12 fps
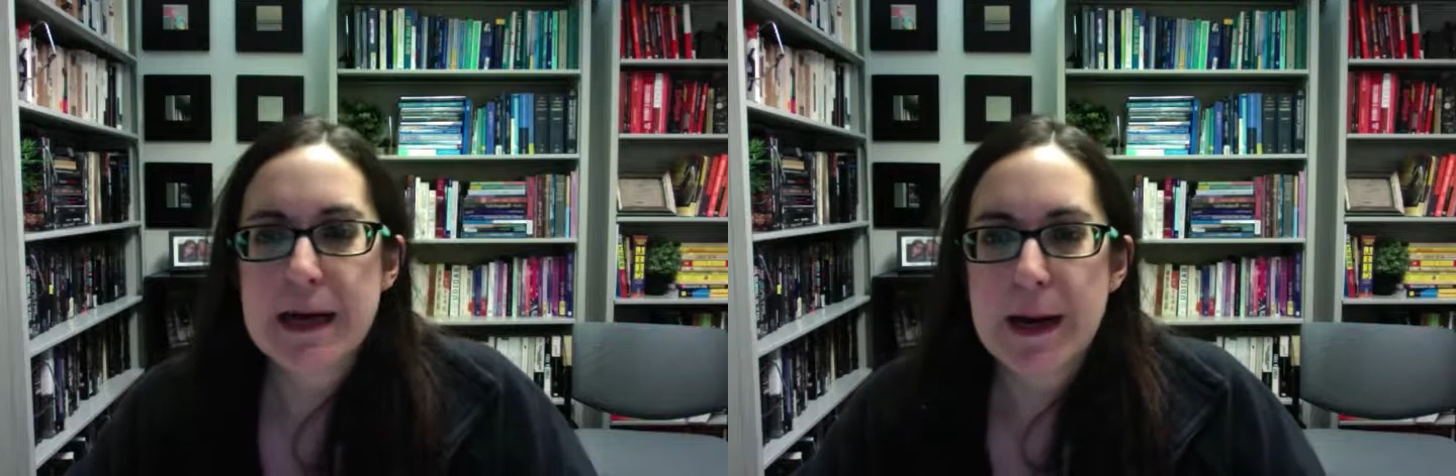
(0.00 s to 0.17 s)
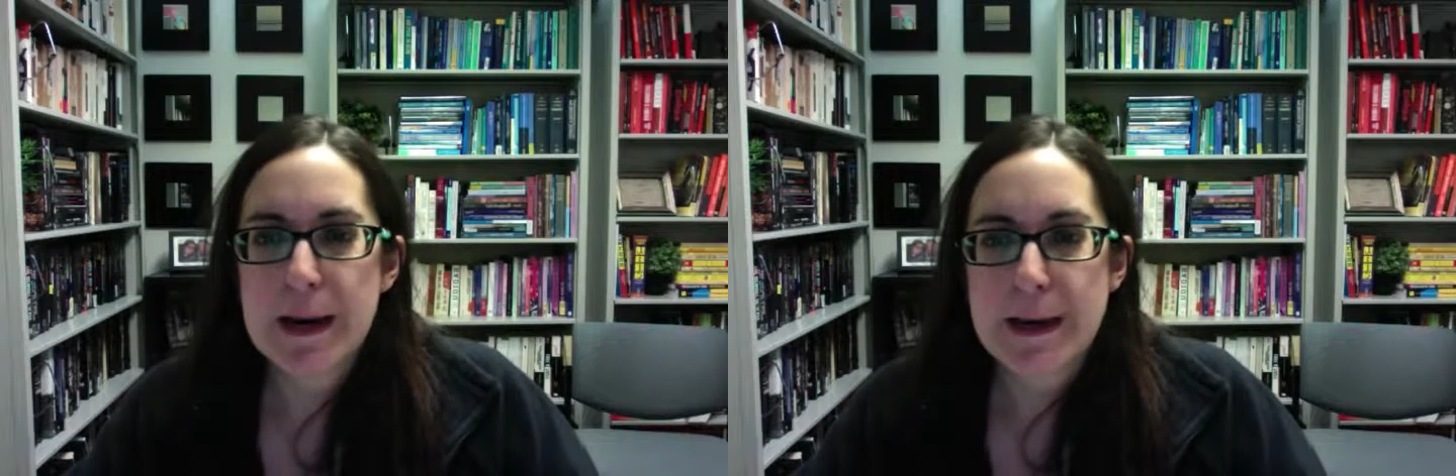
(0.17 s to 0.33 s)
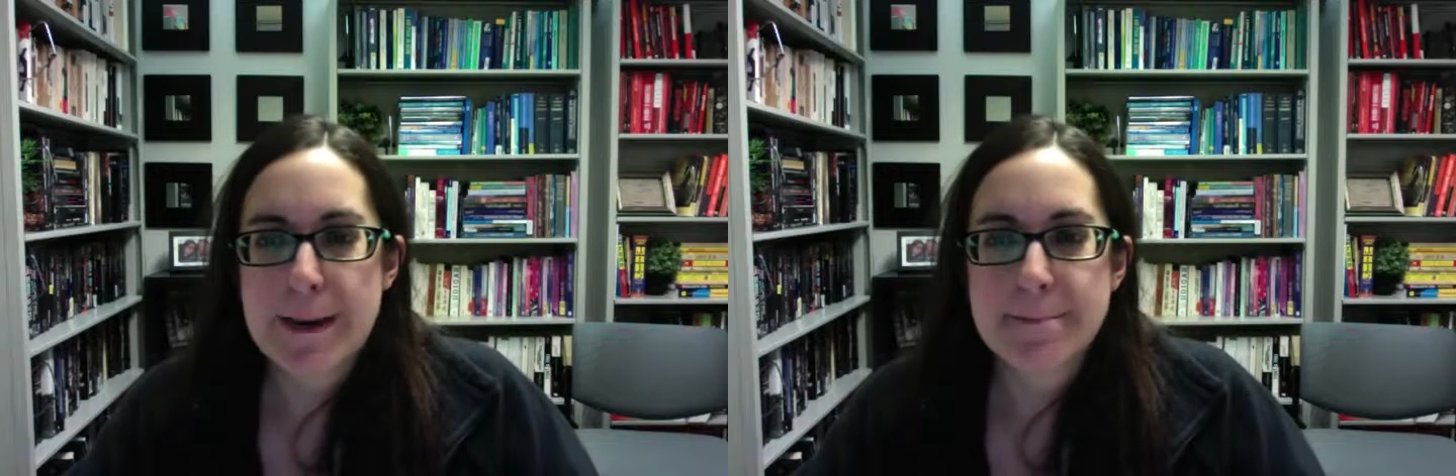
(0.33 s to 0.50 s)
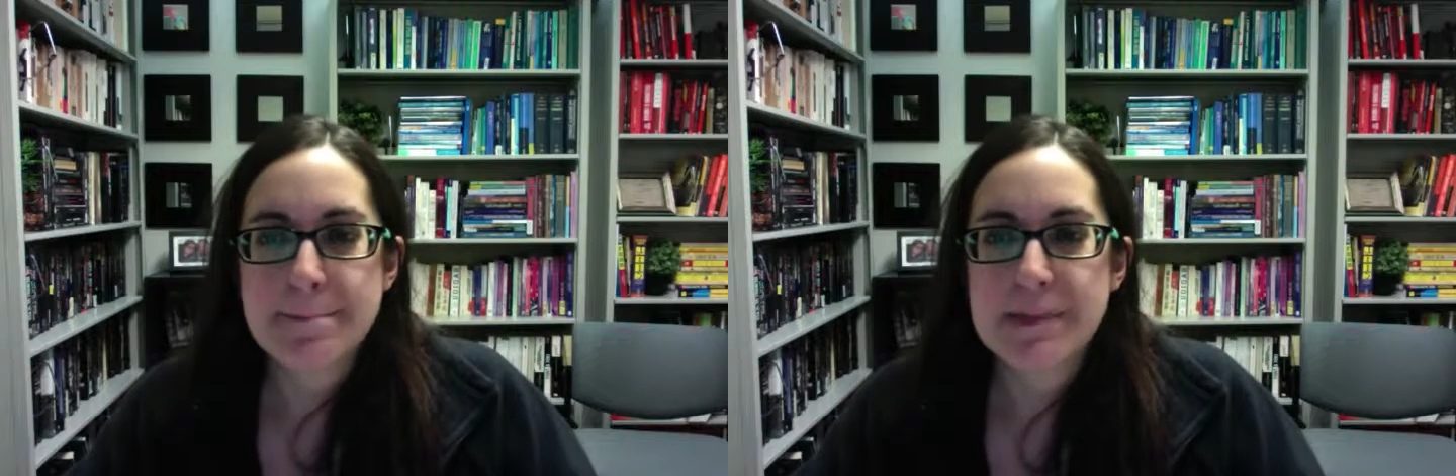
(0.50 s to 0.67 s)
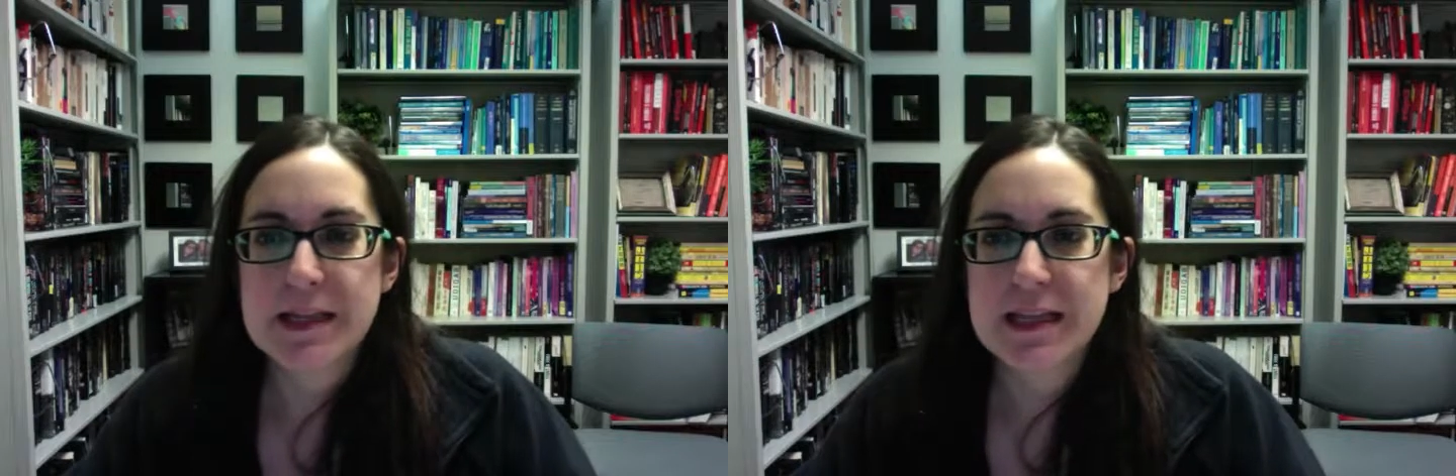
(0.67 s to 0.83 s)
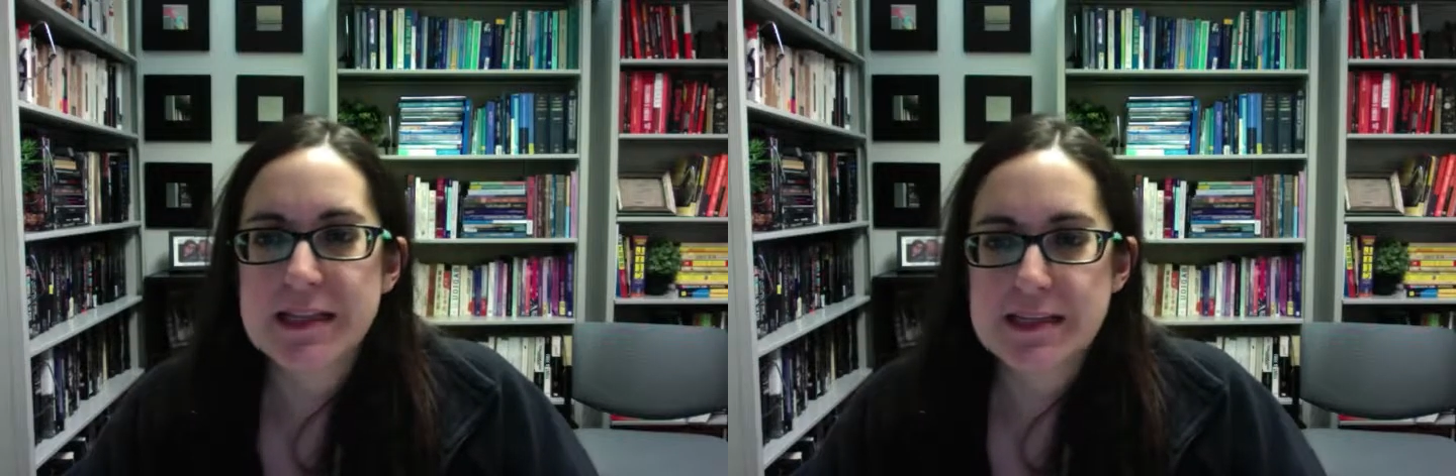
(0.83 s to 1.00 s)

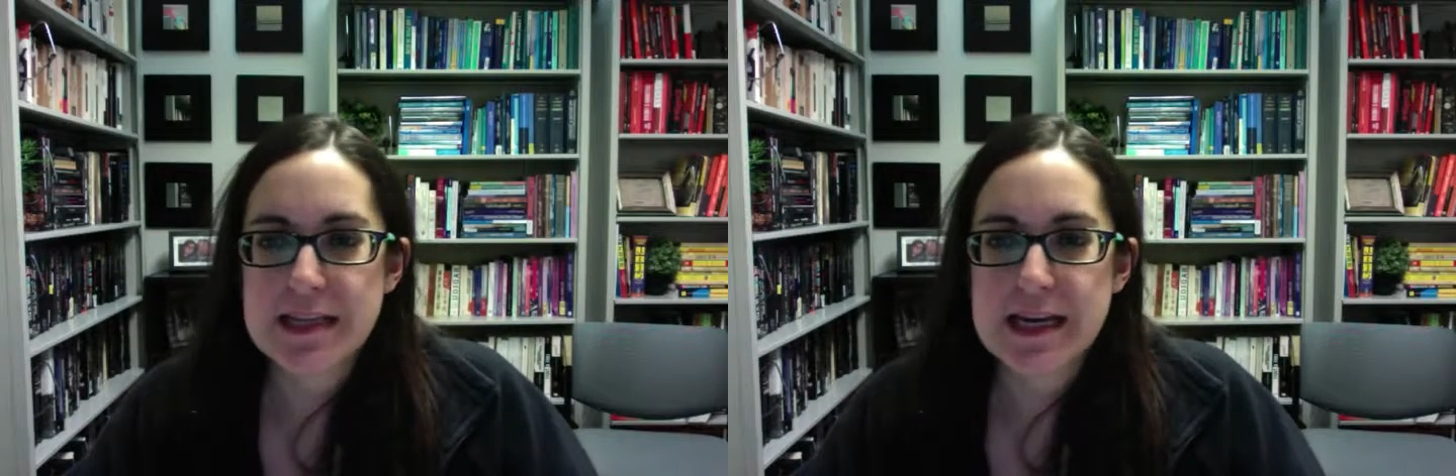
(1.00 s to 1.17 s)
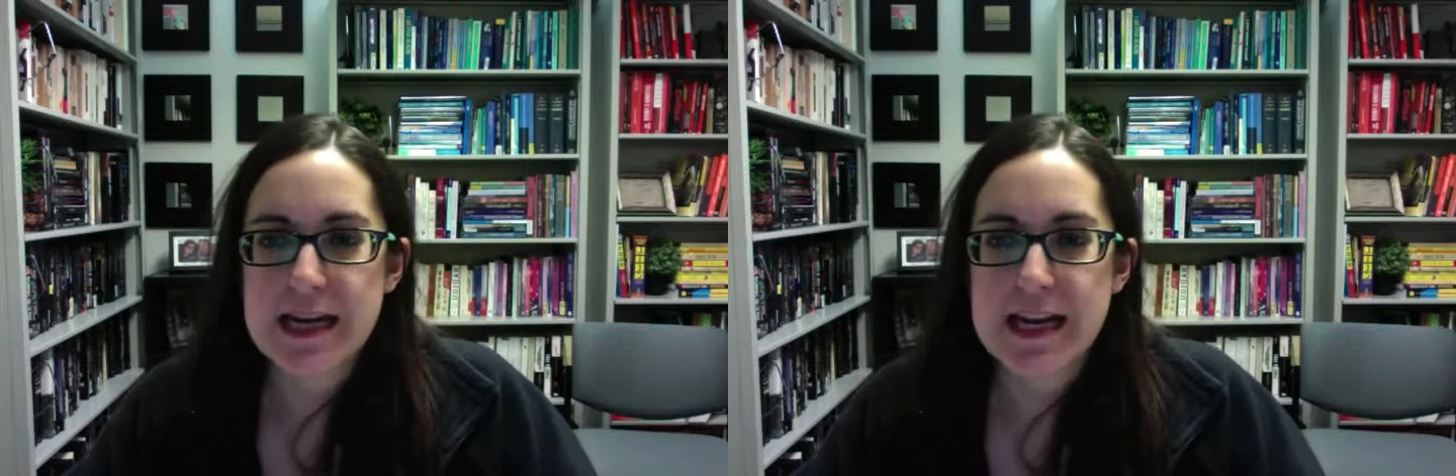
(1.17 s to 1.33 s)
But let's see.